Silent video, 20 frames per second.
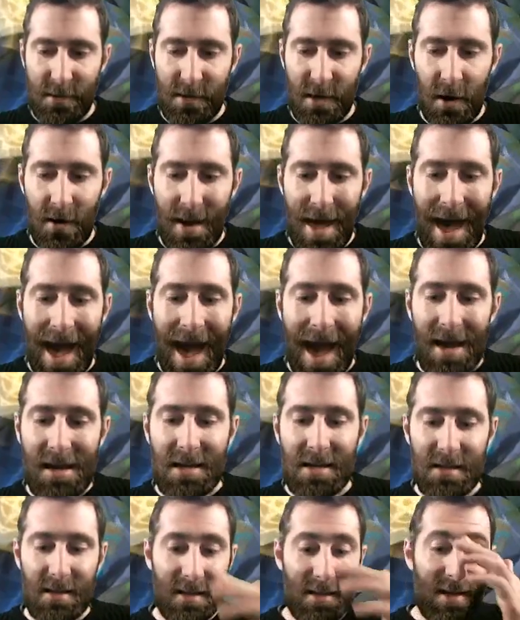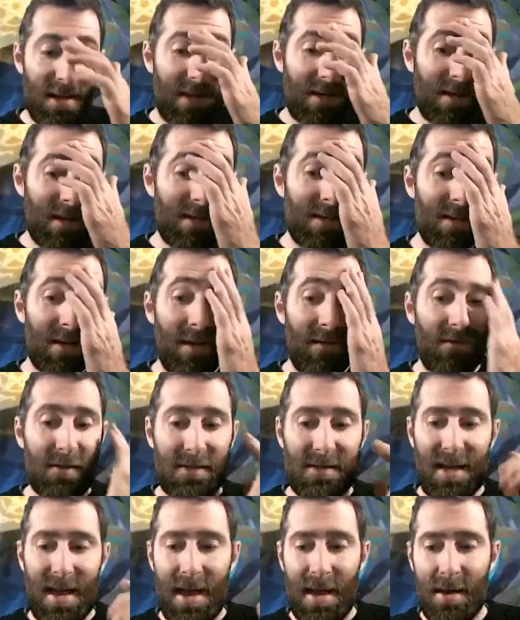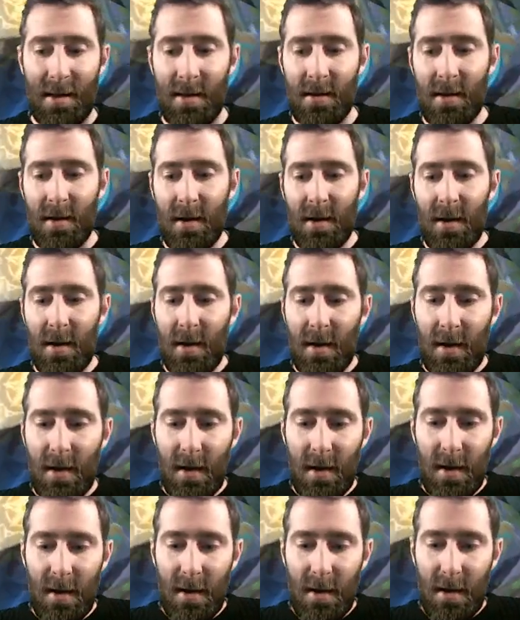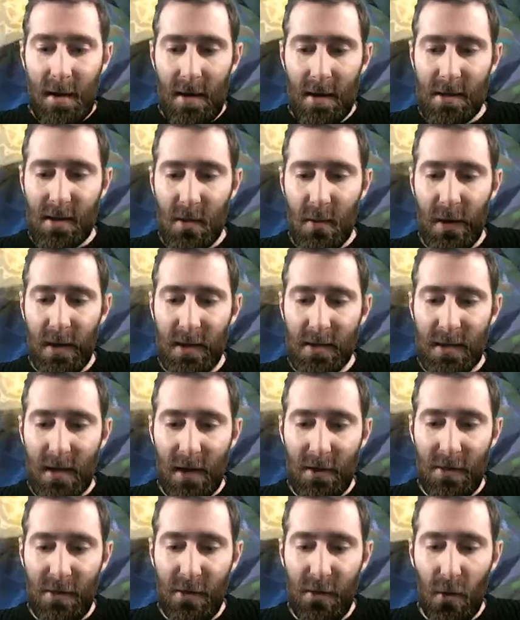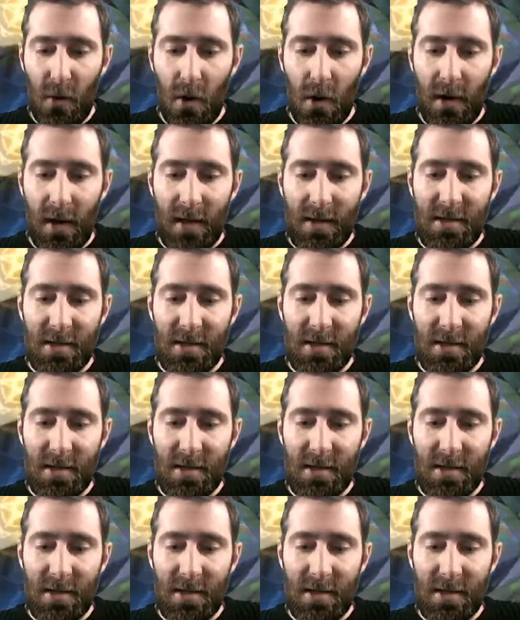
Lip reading: We don't actually need to get to level 10 as quick as I'd thought.